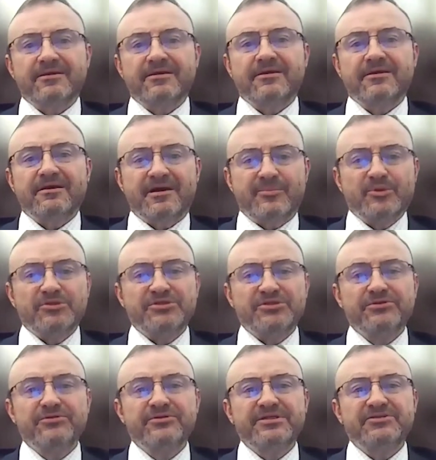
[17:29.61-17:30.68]

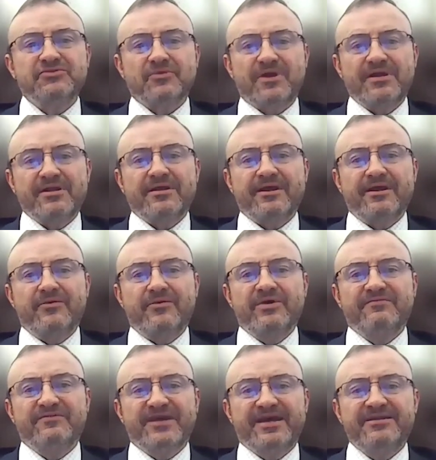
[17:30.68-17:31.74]
opportunities right
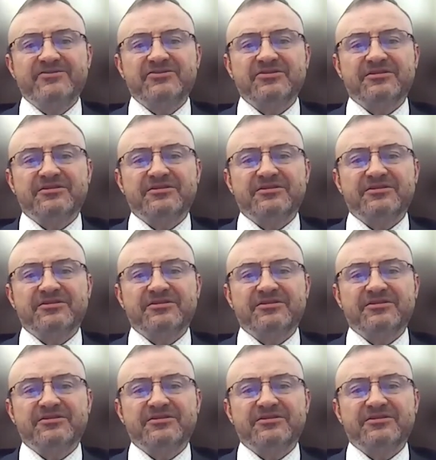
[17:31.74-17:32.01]
now of data